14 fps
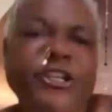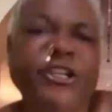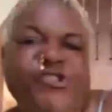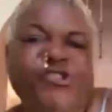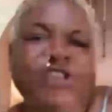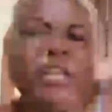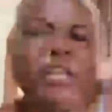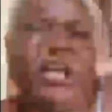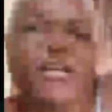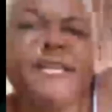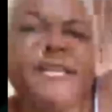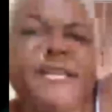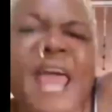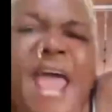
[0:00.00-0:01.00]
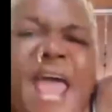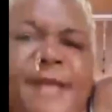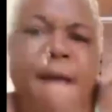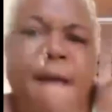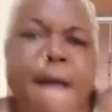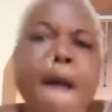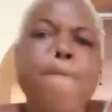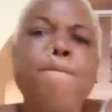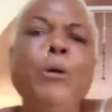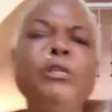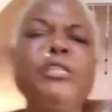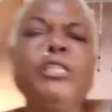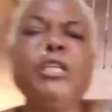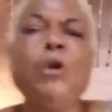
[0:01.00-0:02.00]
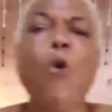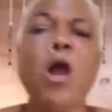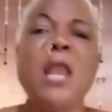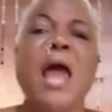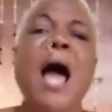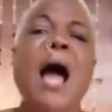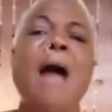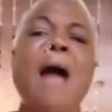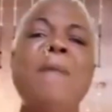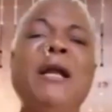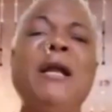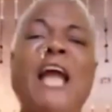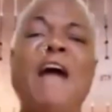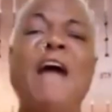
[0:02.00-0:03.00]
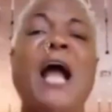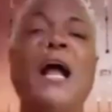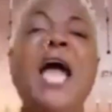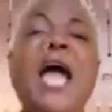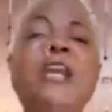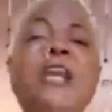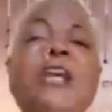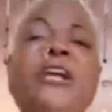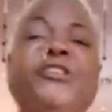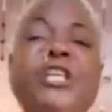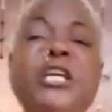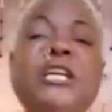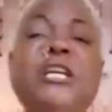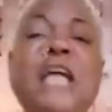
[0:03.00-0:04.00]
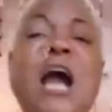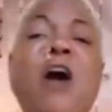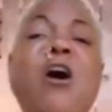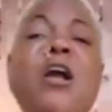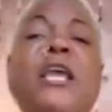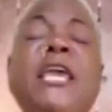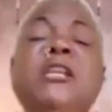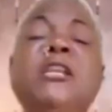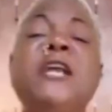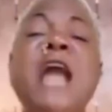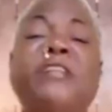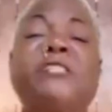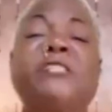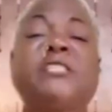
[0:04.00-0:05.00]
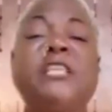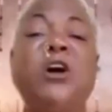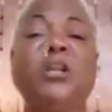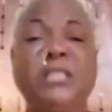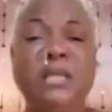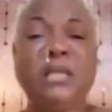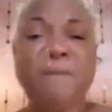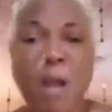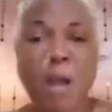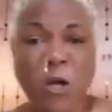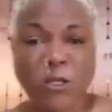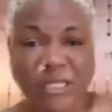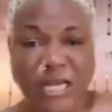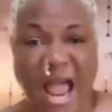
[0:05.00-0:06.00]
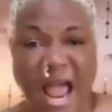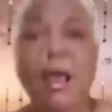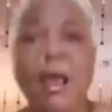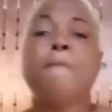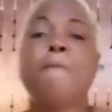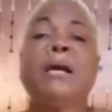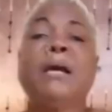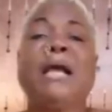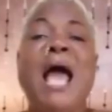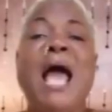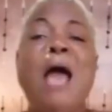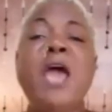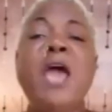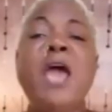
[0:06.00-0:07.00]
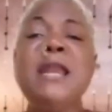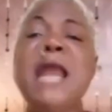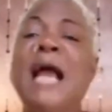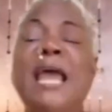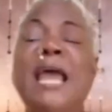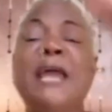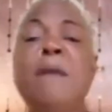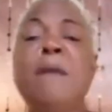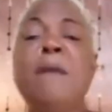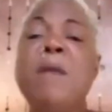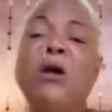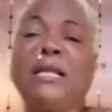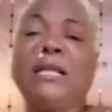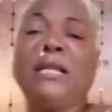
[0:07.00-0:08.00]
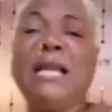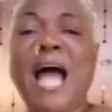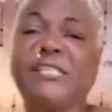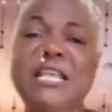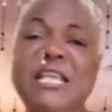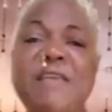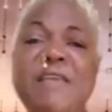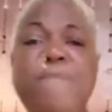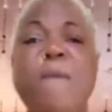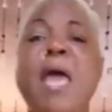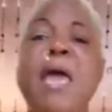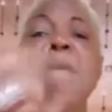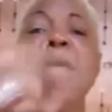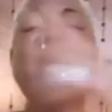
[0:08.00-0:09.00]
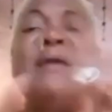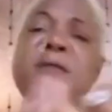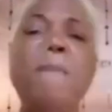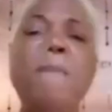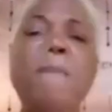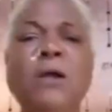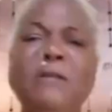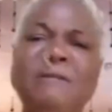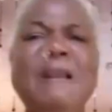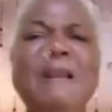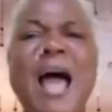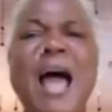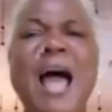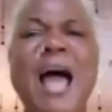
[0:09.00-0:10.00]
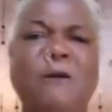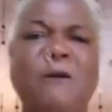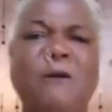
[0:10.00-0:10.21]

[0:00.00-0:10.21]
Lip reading: energy drink, you're dead. Pussy hole, I'm a fucker energy drink, I will kill your nasty dirty blood clot. Because where you not get no blood clot sleep, if there's no blood clot